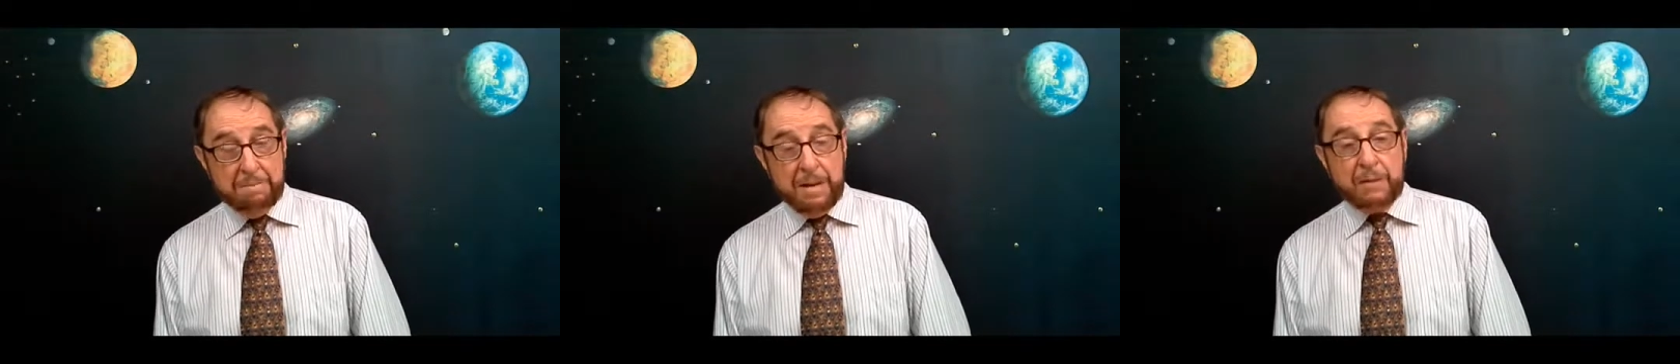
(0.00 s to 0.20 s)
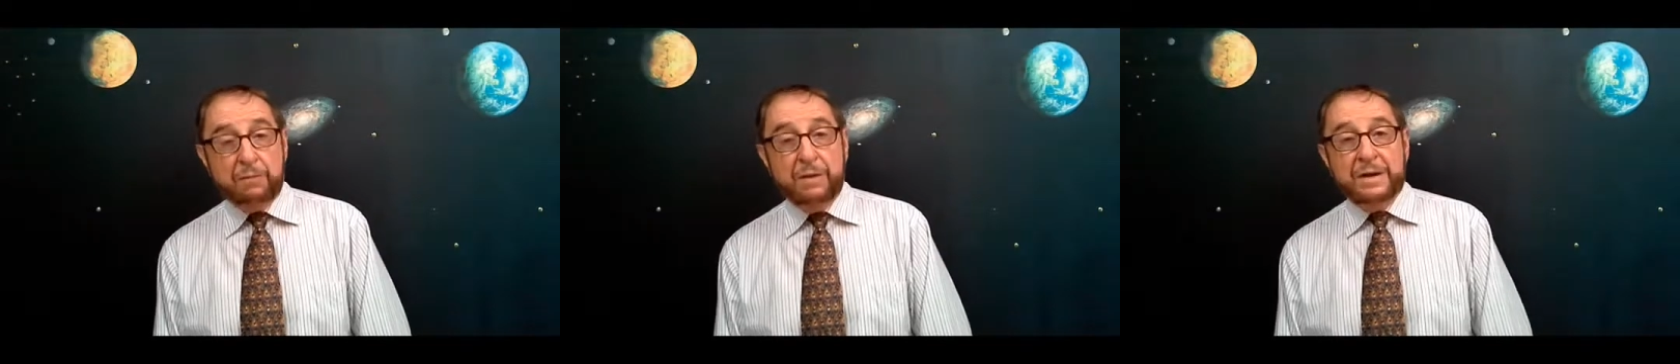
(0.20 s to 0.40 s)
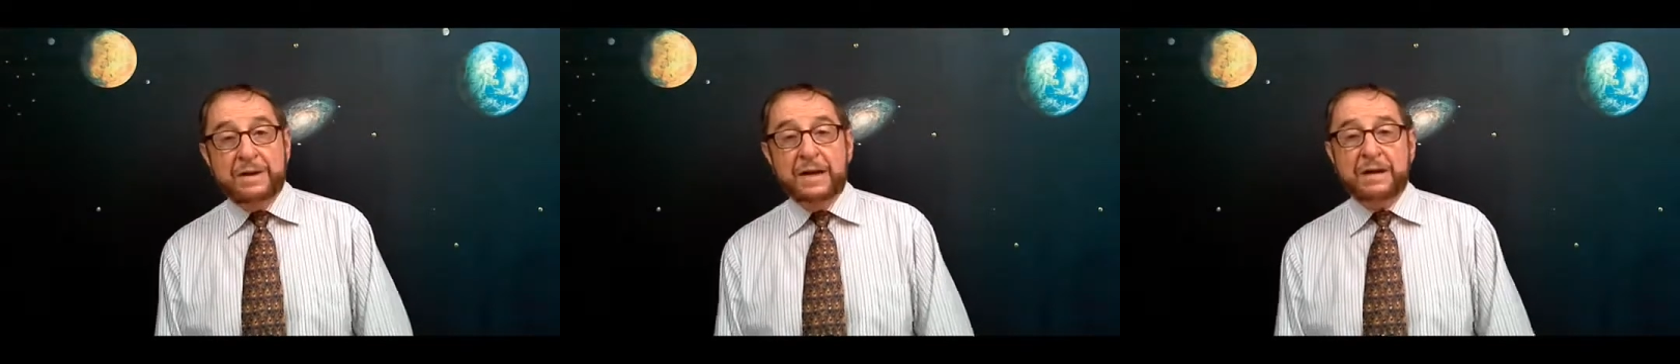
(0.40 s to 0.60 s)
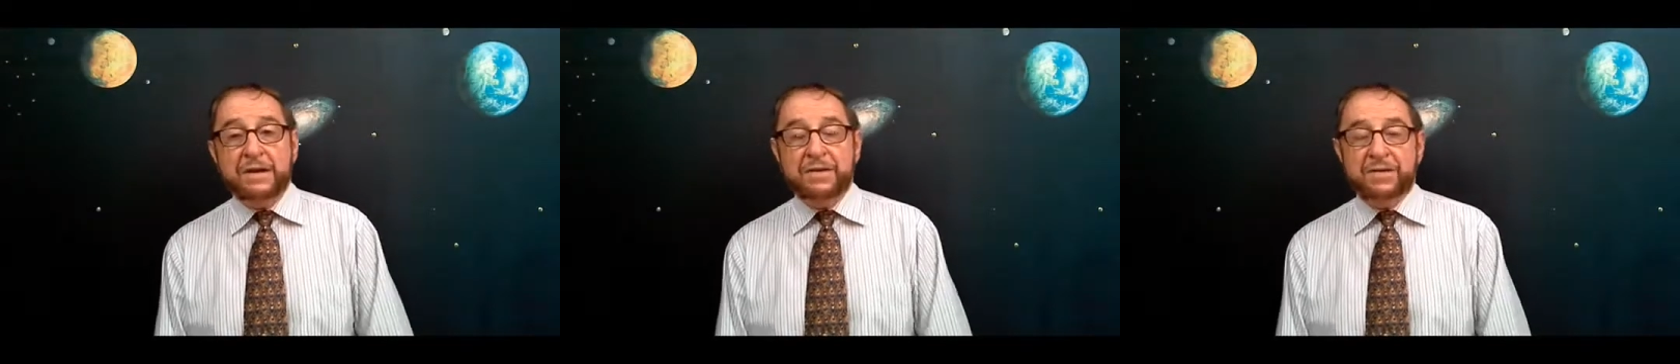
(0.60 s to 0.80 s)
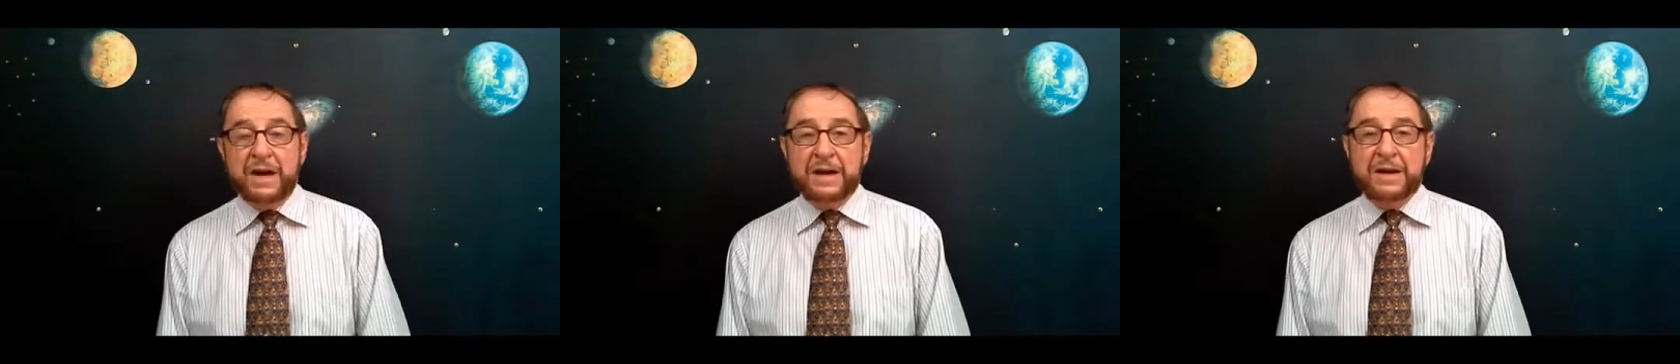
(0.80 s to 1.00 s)
But when they
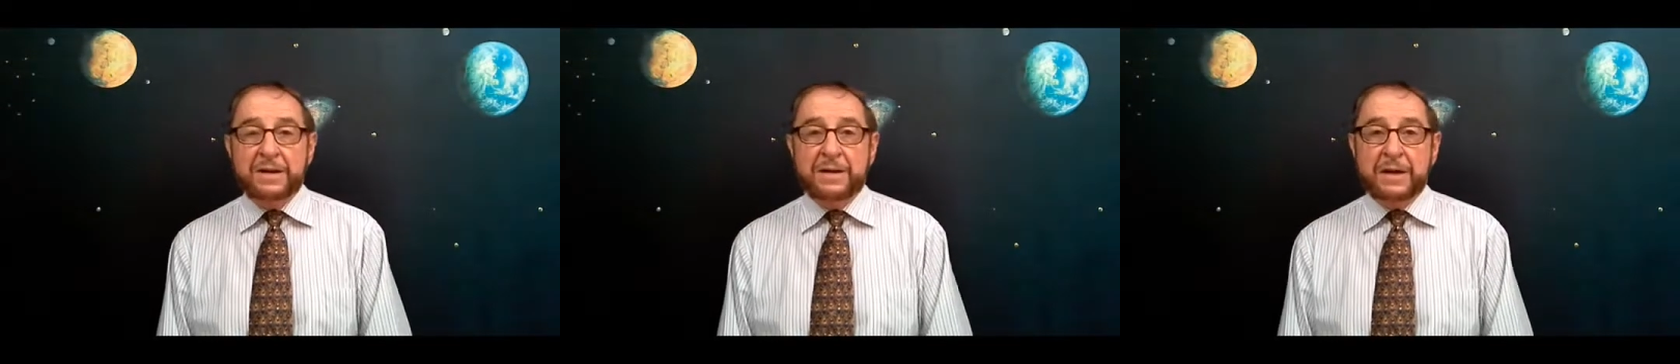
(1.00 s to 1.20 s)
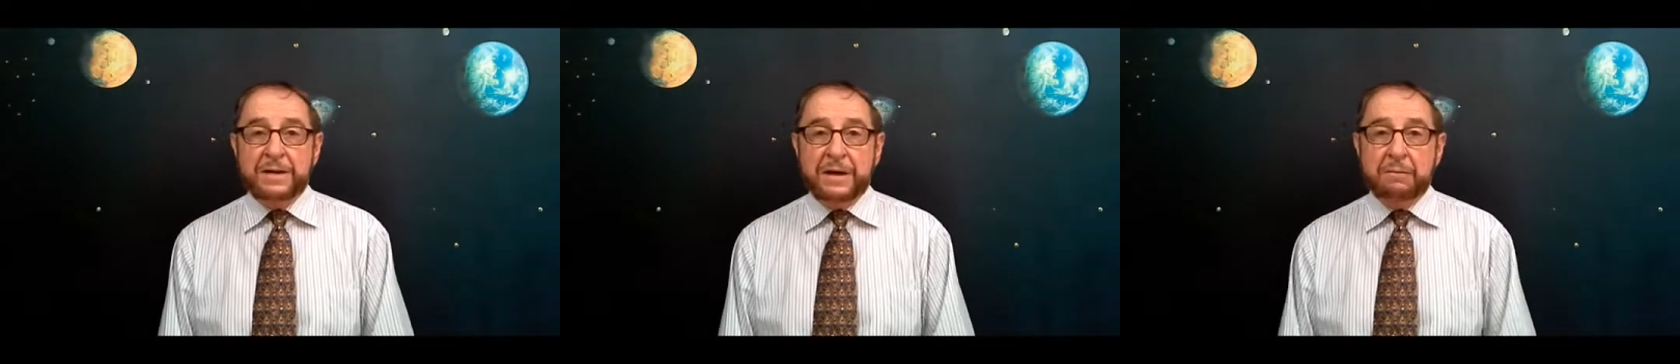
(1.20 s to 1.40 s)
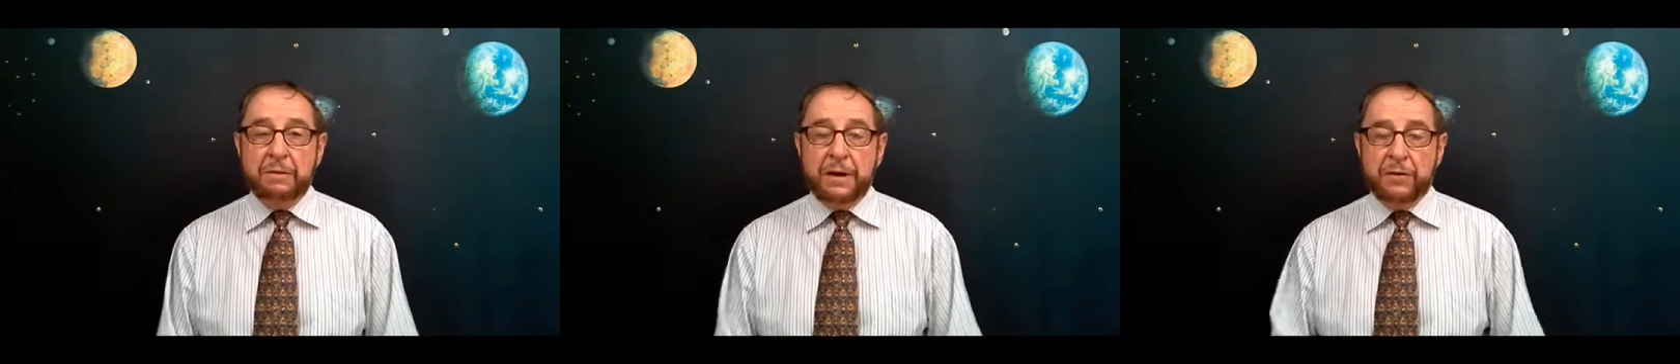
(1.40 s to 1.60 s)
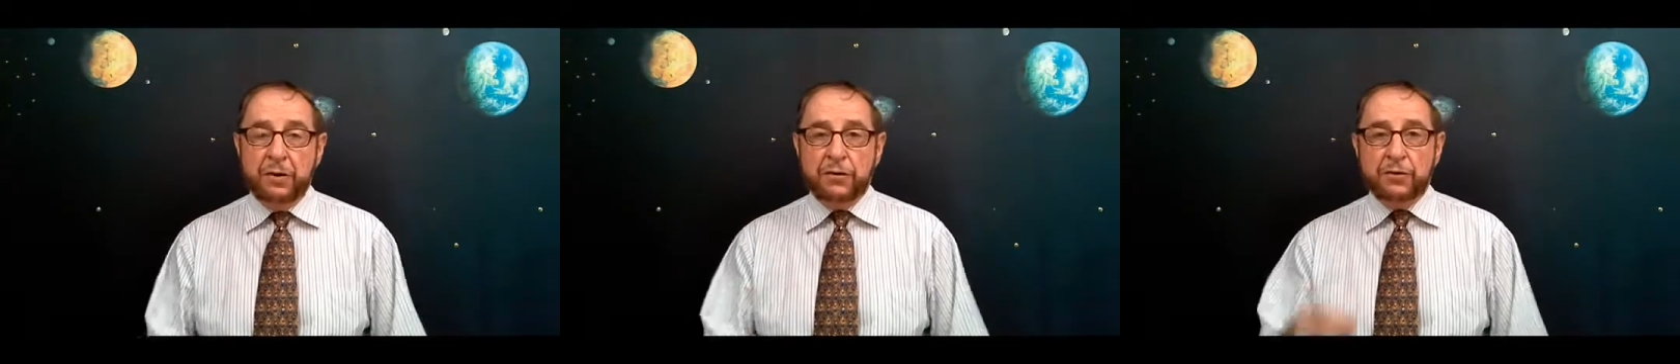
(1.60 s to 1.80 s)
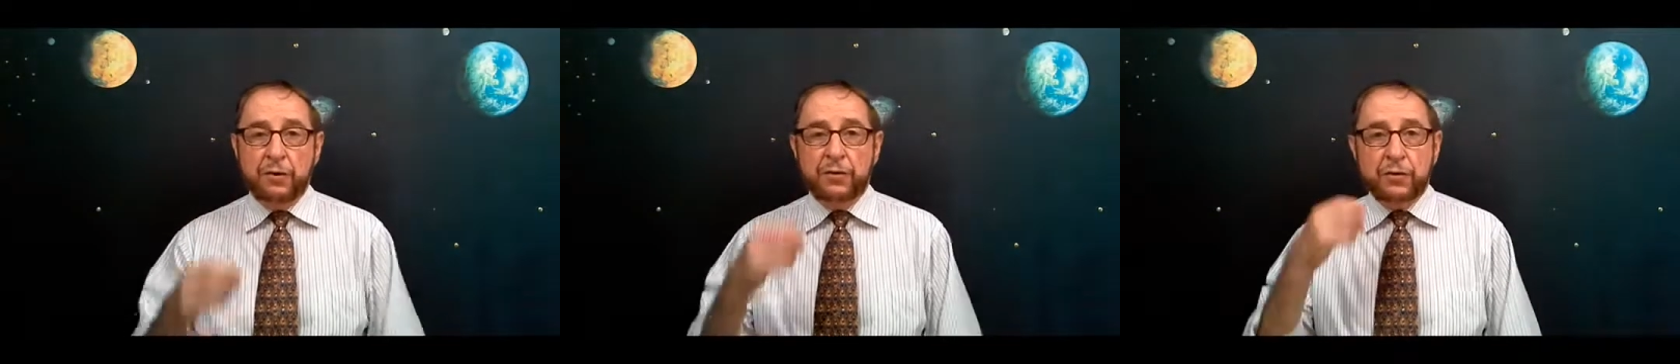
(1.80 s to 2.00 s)
decided that they were
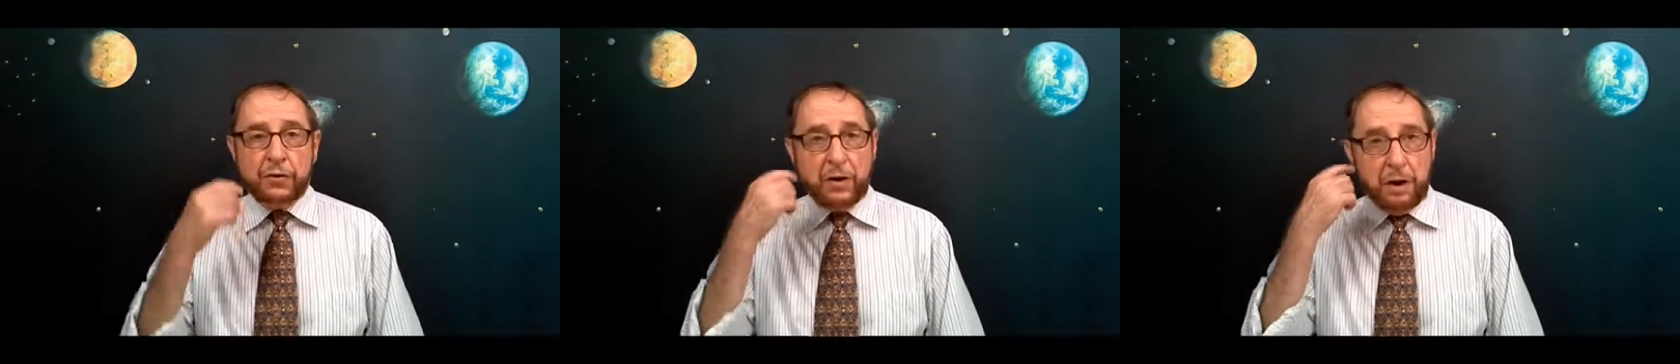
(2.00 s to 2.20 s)
not going to